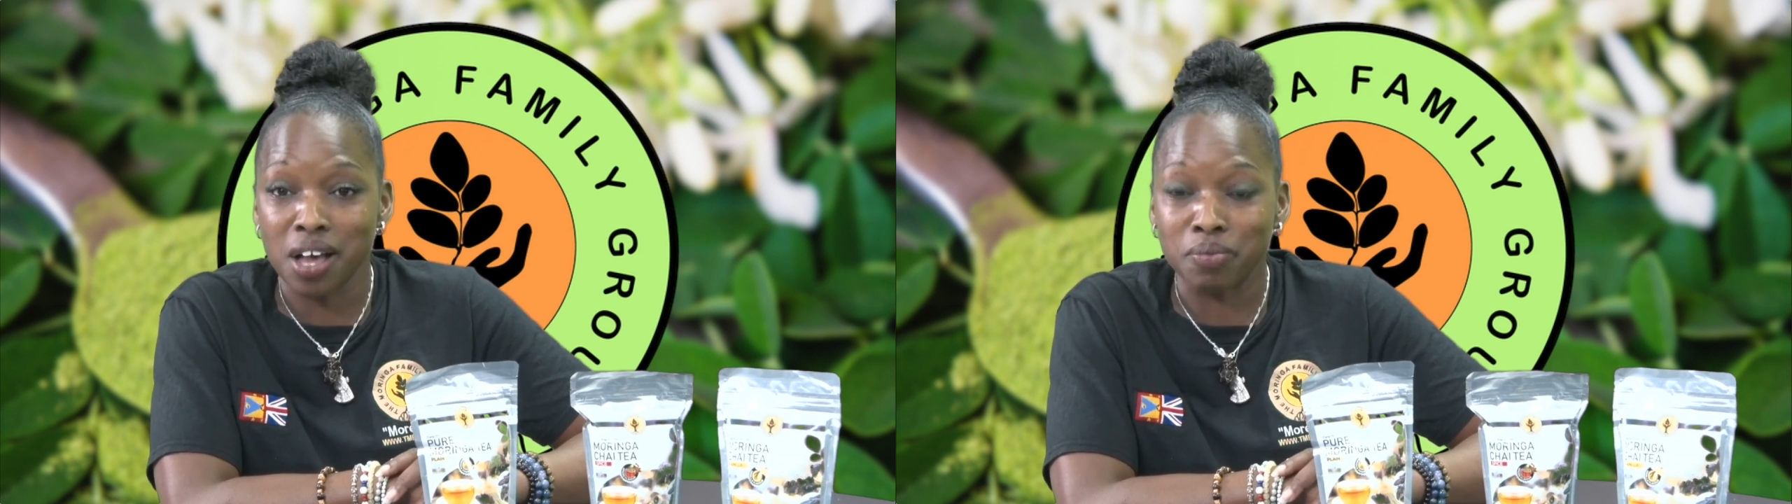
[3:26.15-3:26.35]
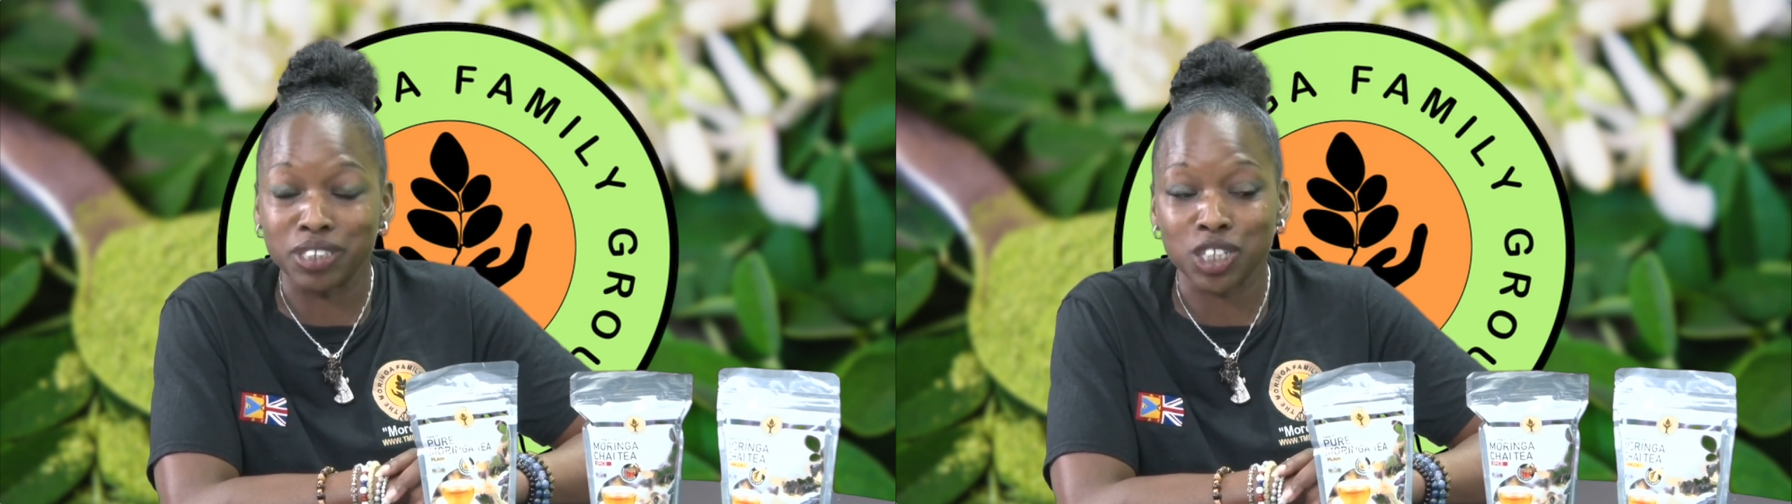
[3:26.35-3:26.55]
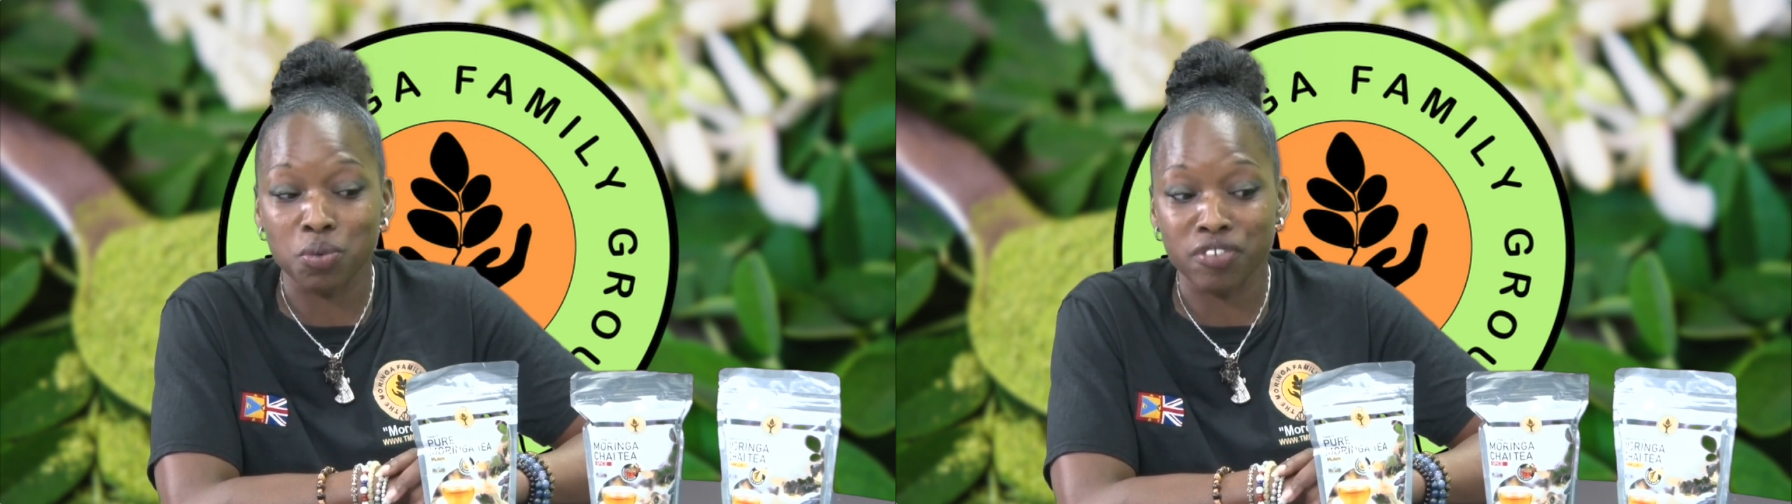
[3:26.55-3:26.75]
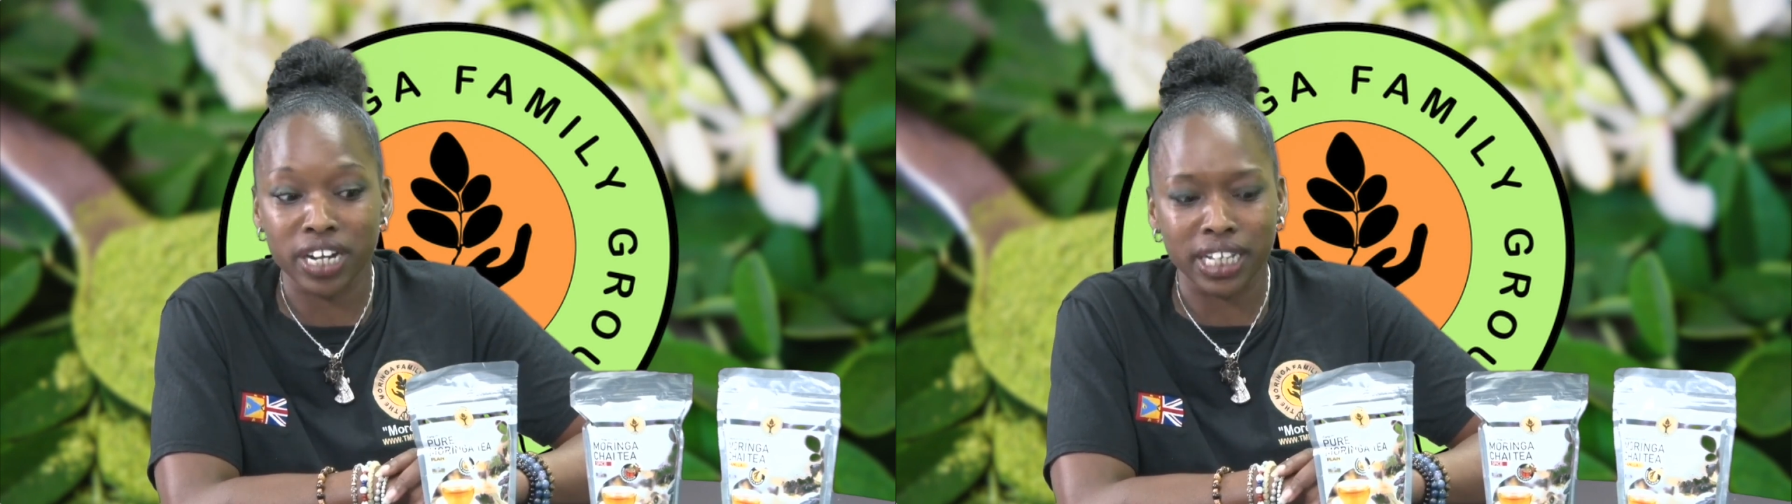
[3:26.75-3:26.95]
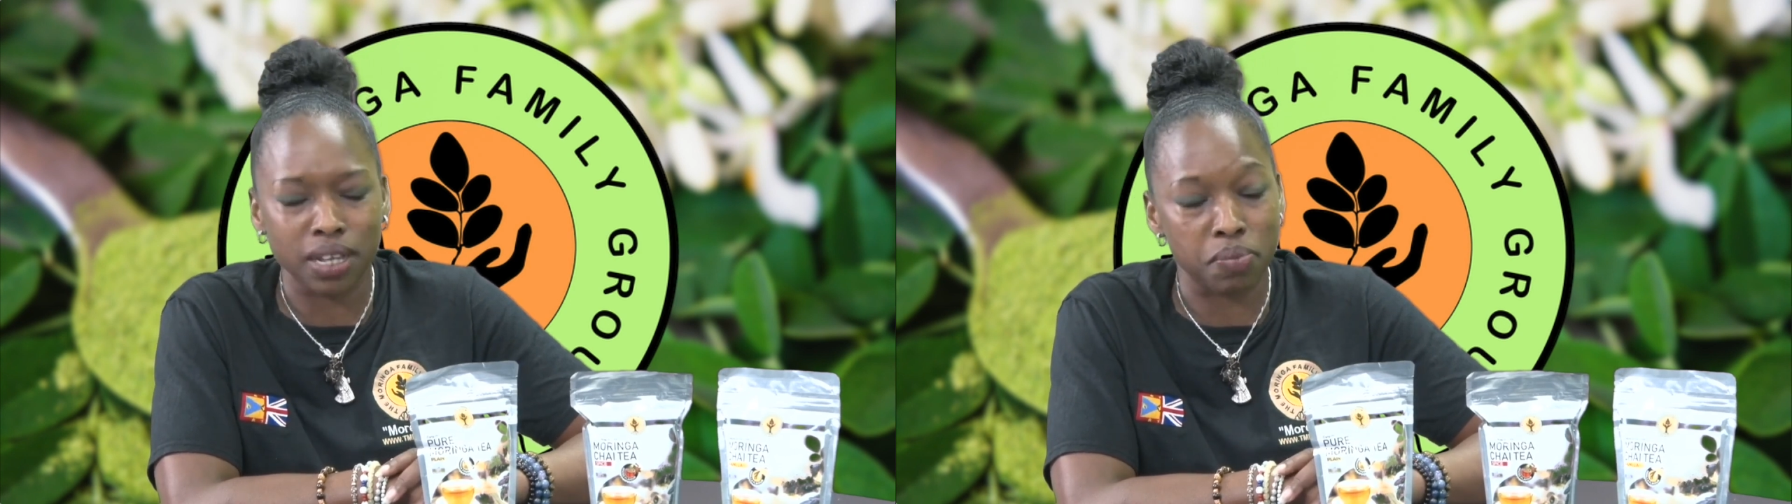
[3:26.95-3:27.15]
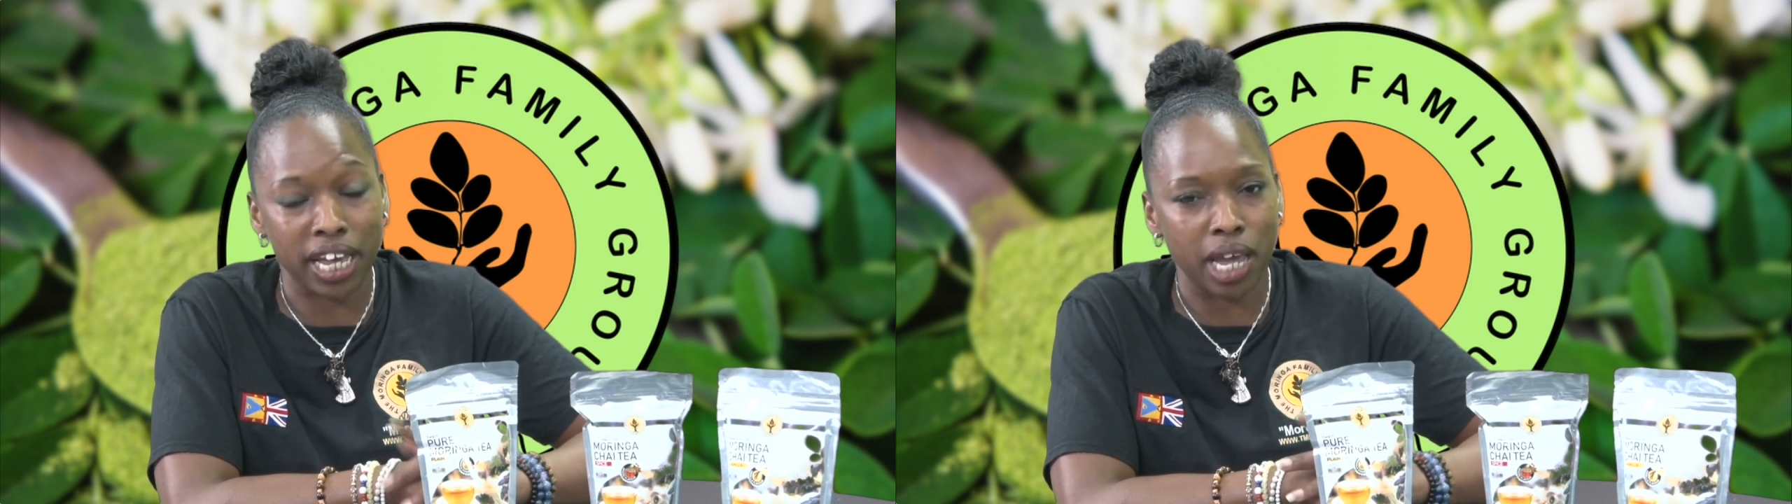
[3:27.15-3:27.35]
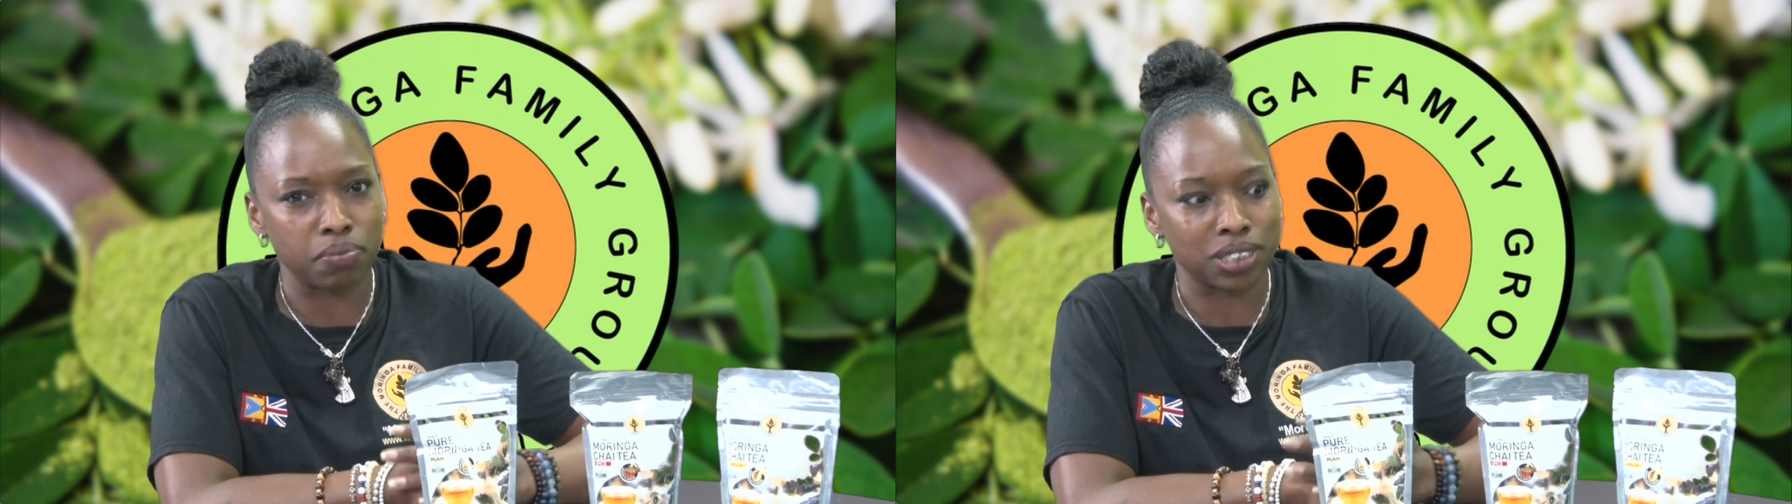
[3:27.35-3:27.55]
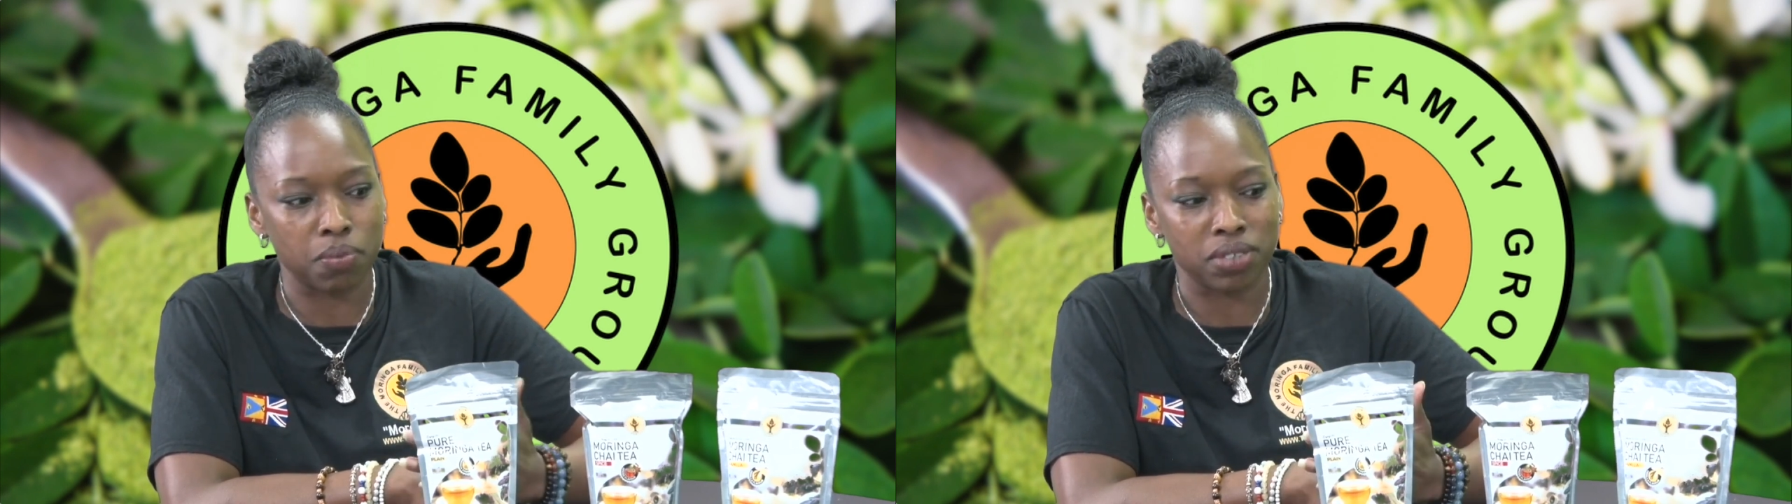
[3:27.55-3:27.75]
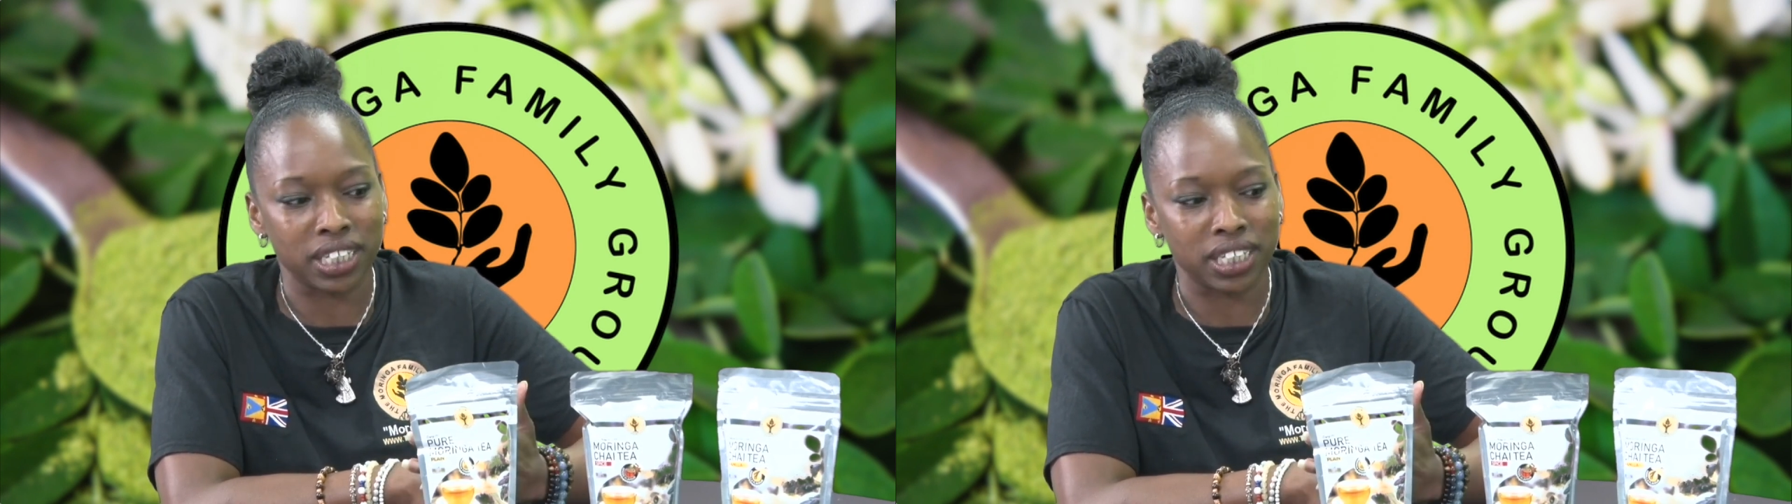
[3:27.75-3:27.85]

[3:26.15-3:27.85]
So Moringa then became something